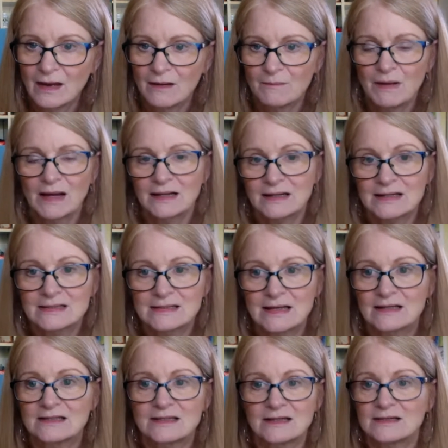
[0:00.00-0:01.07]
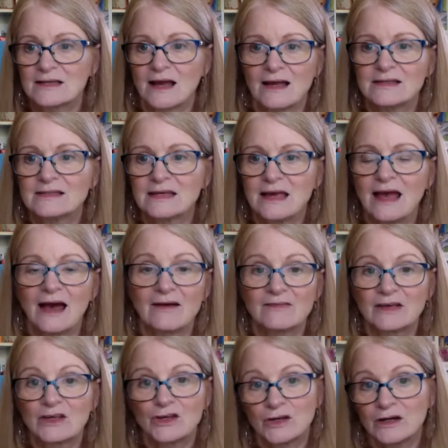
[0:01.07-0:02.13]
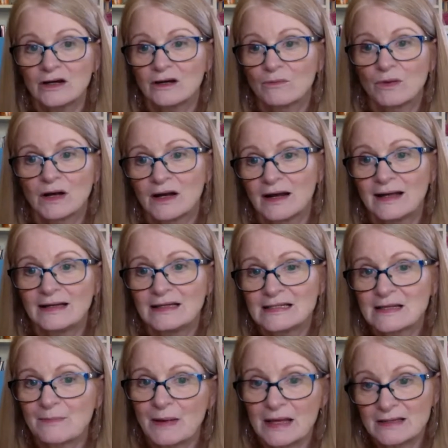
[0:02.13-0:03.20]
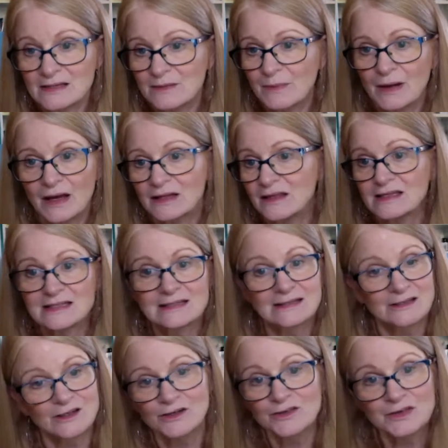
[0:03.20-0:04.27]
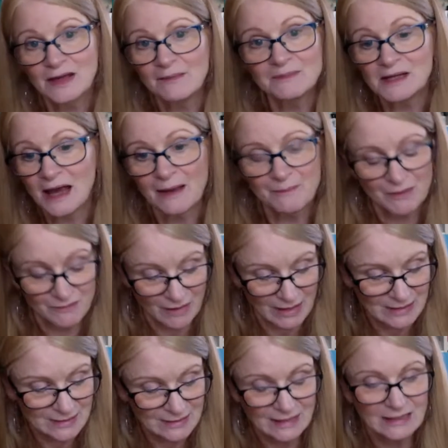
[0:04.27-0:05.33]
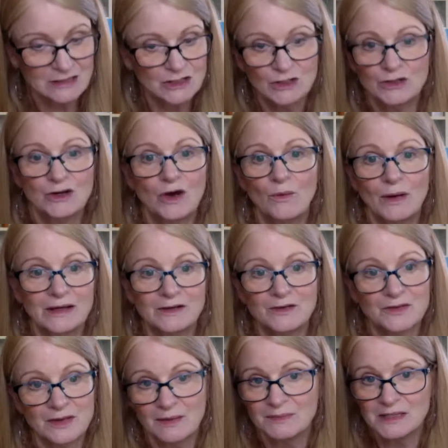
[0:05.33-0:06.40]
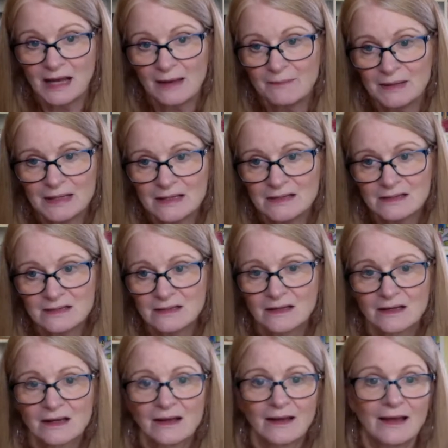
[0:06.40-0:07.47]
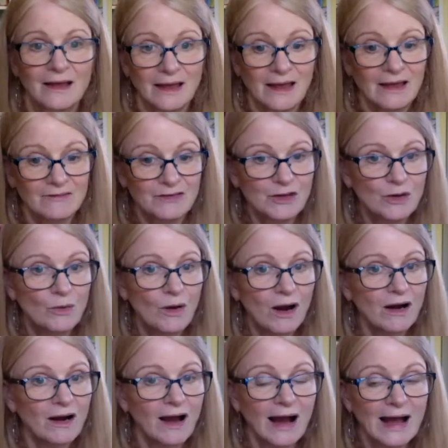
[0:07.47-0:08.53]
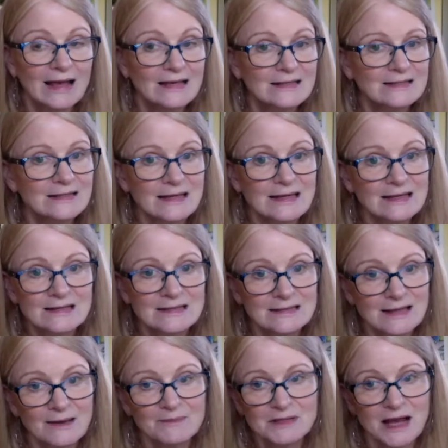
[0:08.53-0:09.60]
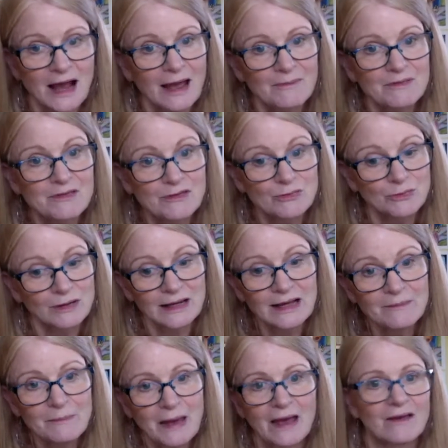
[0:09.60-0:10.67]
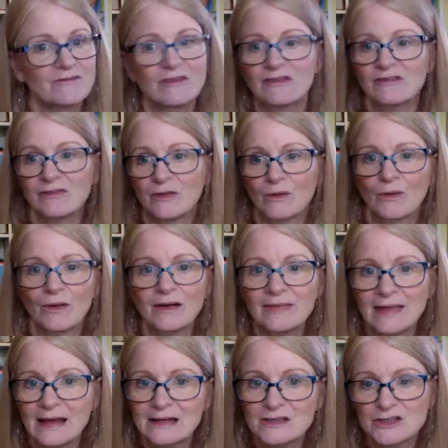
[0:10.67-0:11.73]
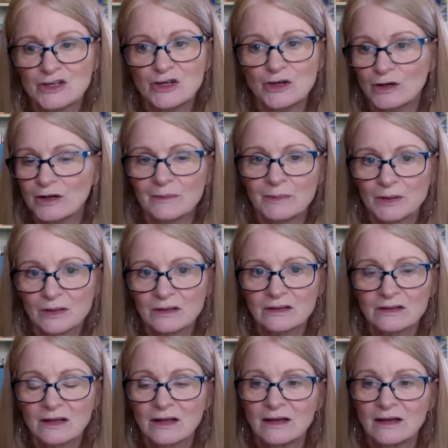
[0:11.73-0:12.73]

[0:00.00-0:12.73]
Monica says, does IC have a cure? Well, hun, it depends upon your subtype of IC. Do you know what your subtype is? If you are IC subtype 3 pelvic floor, that is curable.